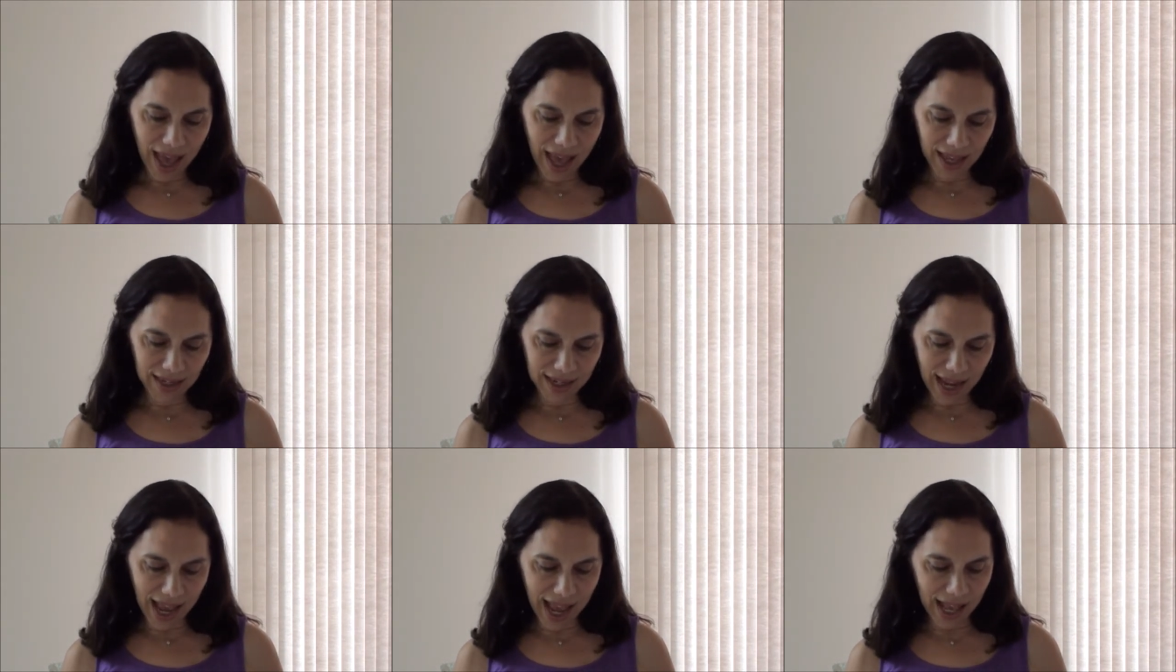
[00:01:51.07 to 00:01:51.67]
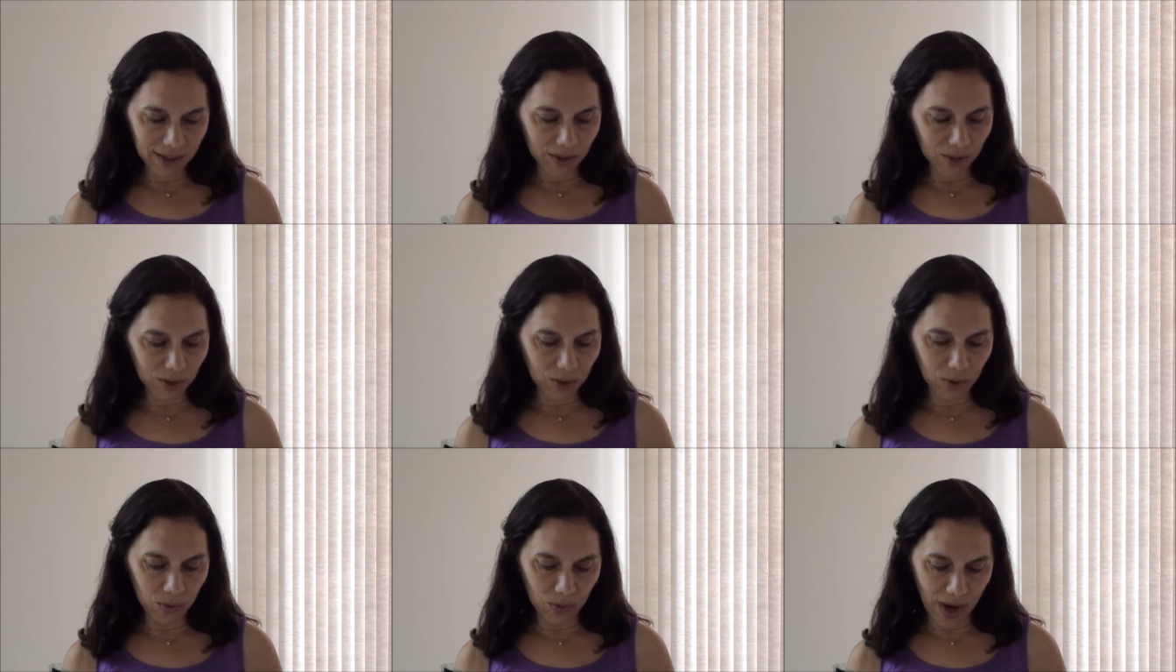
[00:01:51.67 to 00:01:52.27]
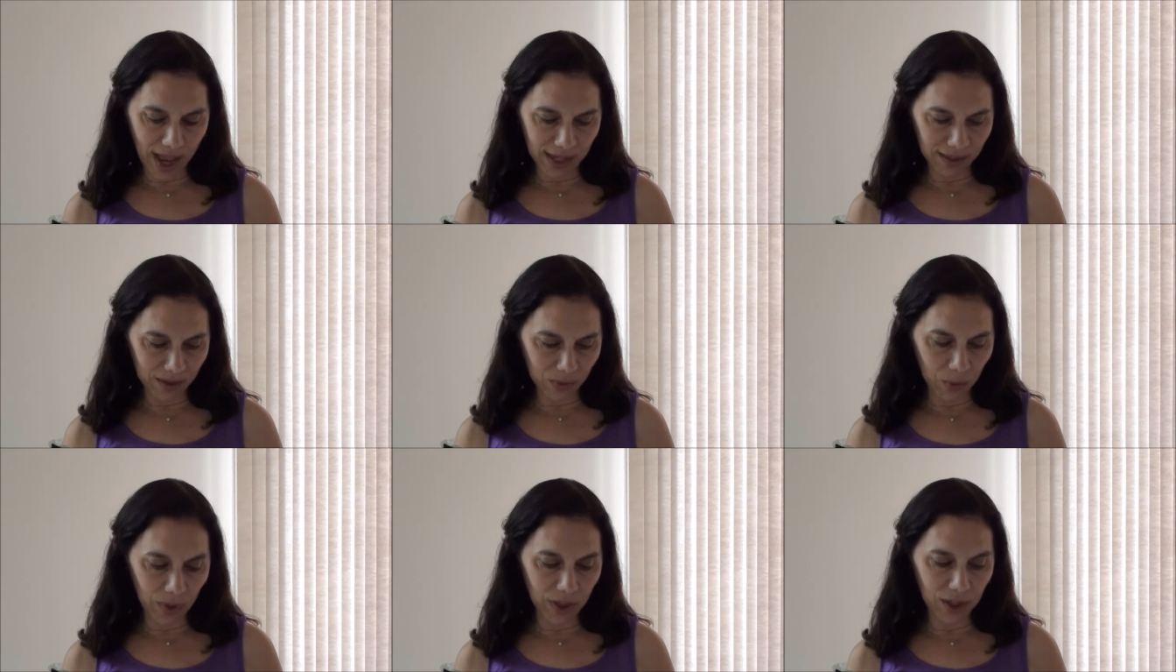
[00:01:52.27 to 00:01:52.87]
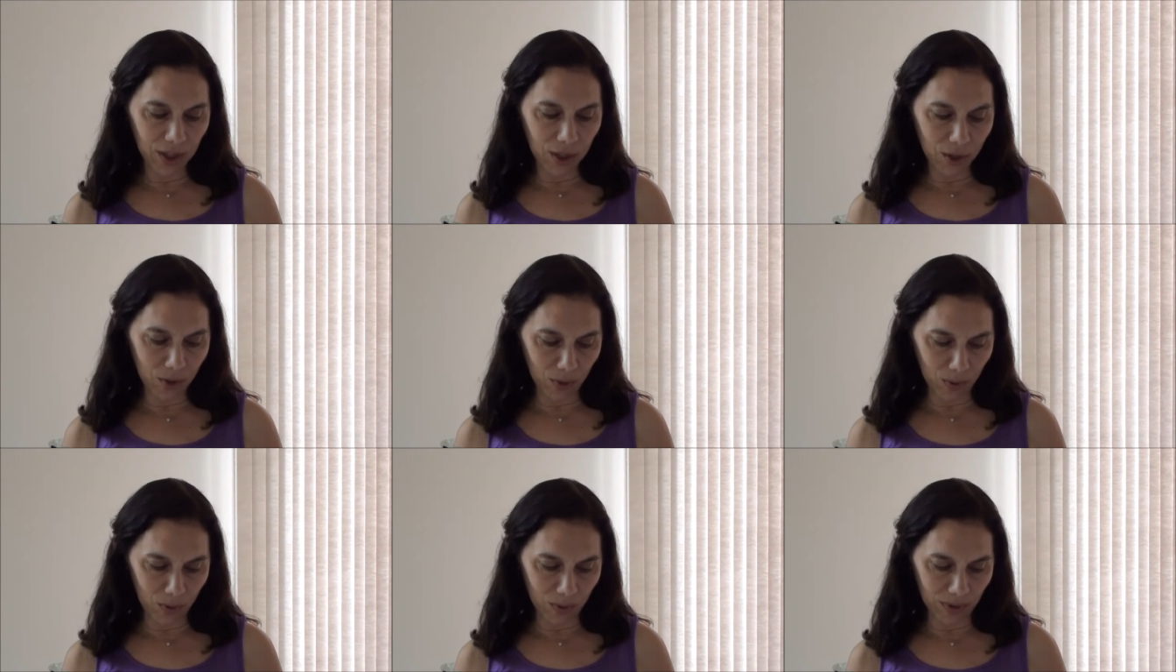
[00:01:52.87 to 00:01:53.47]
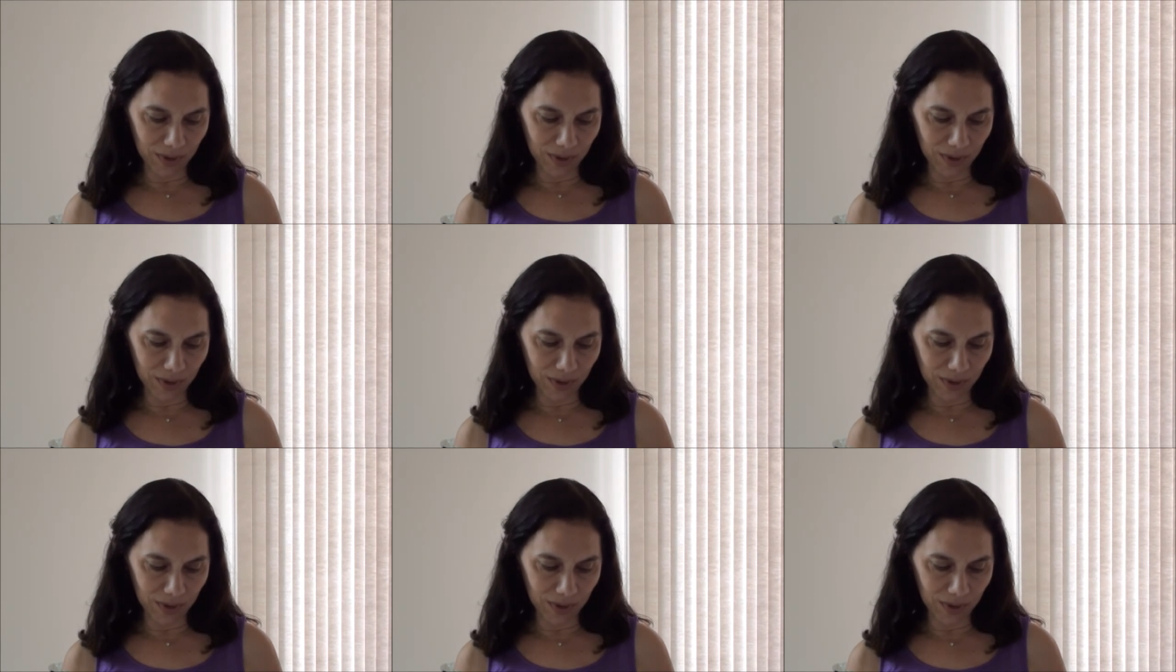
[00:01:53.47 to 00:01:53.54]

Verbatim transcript: and ask to rest with you